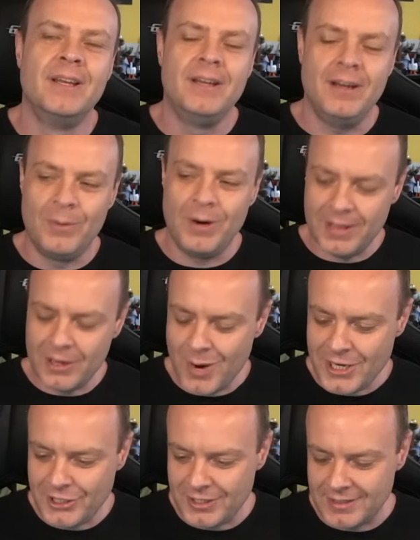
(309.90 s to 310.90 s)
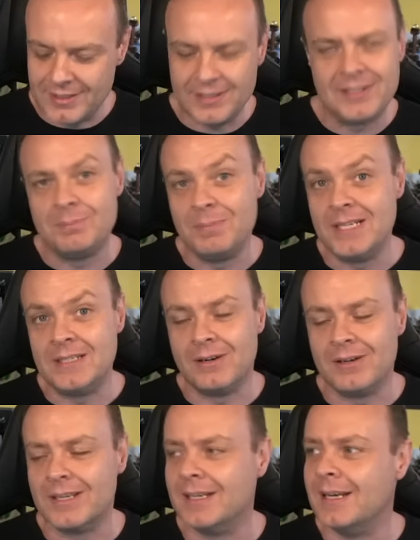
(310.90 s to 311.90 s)
You know, one of the questions, this is me
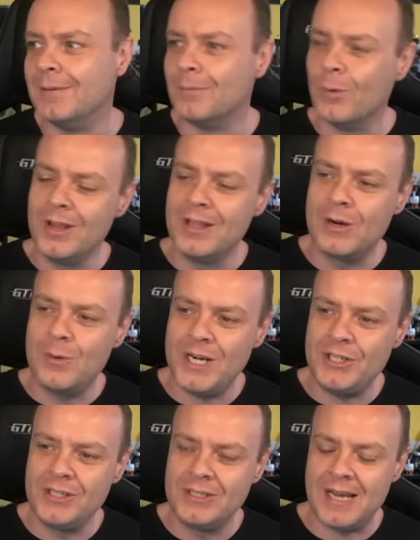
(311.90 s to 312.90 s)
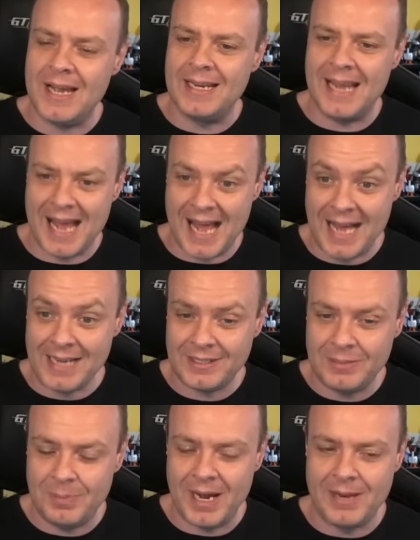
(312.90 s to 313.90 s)
talking now, one of the questions I get
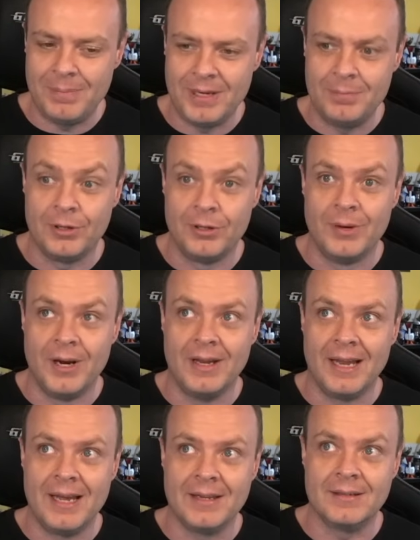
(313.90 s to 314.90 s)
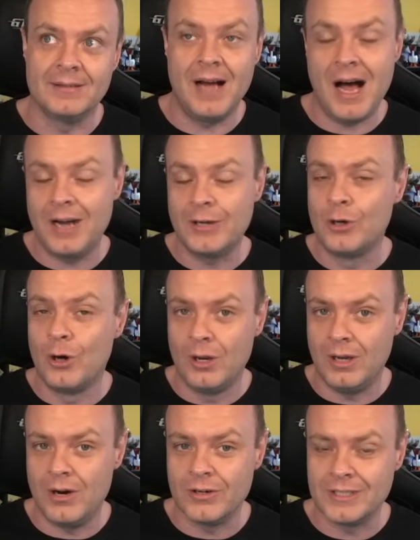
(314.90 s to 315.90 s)
asked by people who are like hardcore
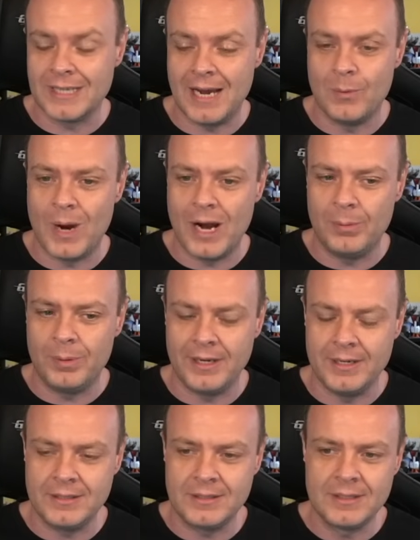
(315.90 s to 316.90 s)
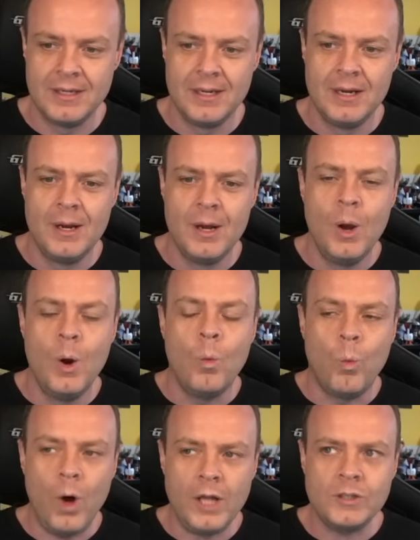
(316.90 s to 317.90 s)
long-time WoW players,
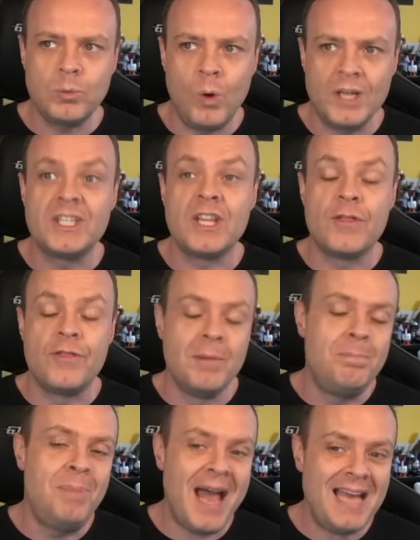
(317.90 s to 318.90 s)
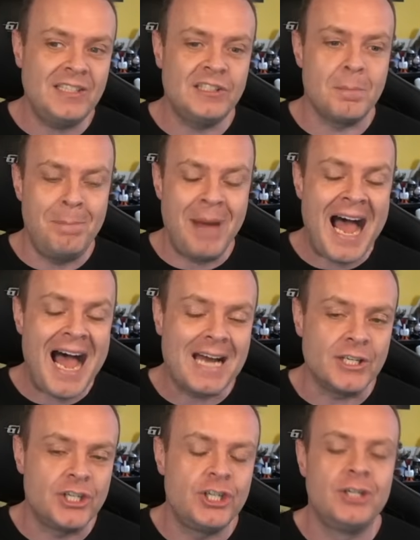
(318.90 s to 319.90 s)
What was the best
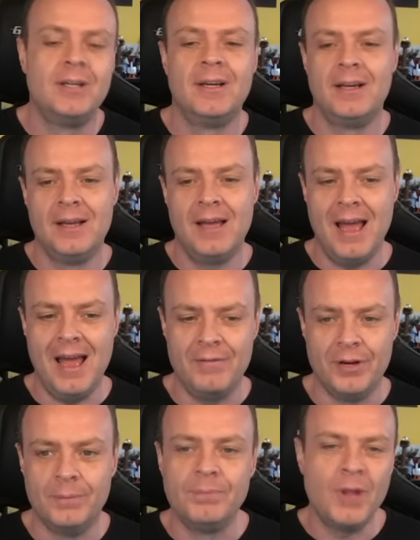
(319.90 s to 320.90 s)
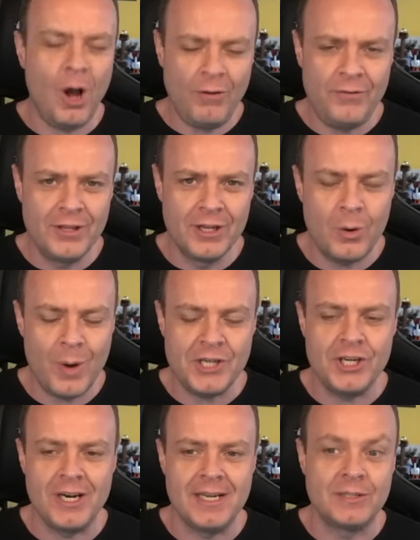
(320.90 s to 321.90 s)
patch ever? Often the
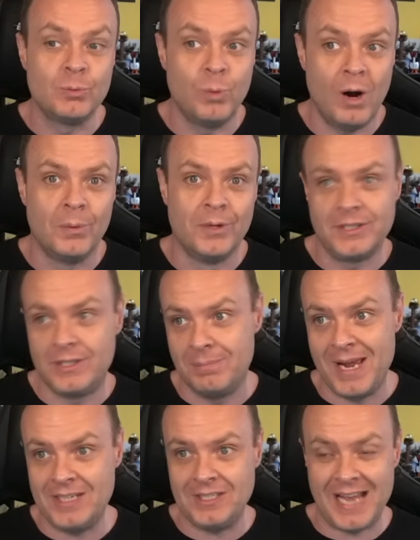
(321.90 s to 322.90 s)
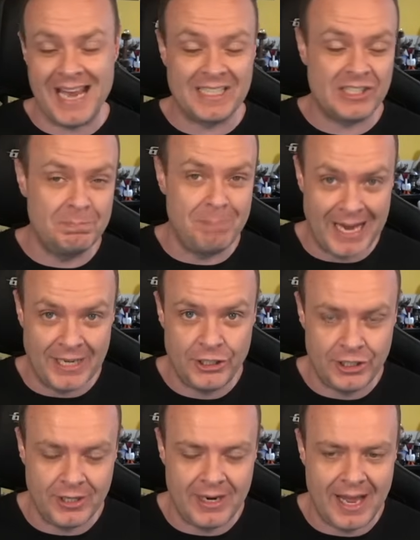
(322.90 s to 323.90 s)
question is, what was the best
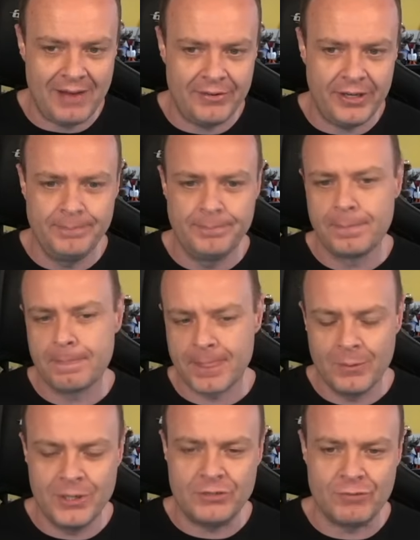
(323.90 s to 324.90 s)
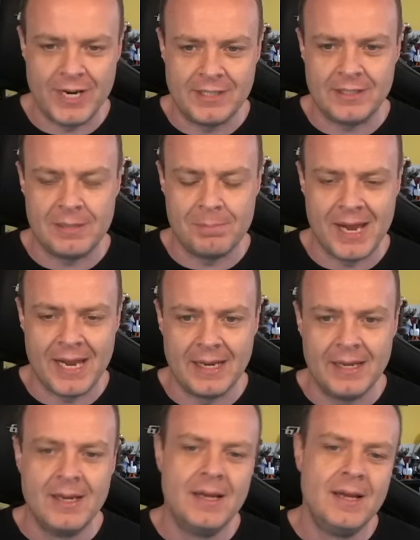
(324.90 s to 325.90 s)
expansion ever? Which raises debate.